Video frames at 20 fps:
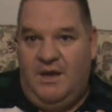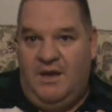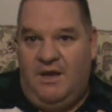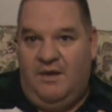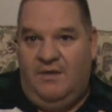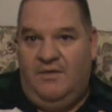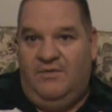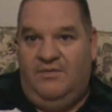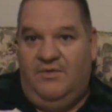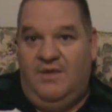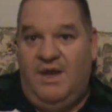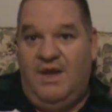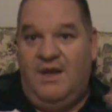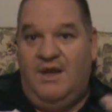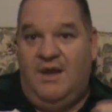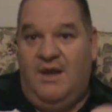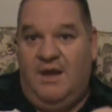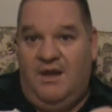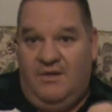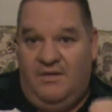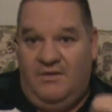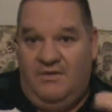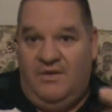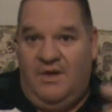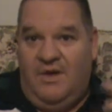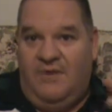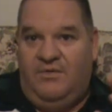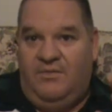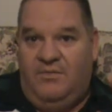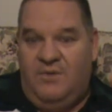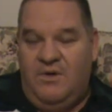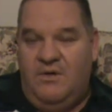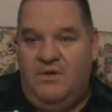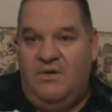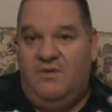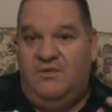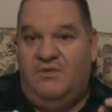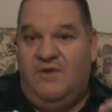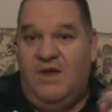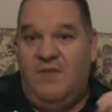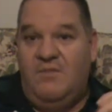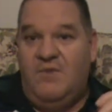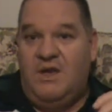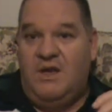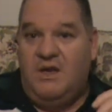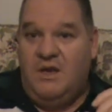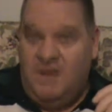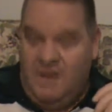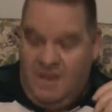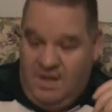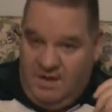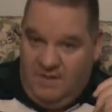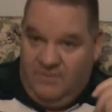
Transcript: that you've seen, and a spirit, a demon,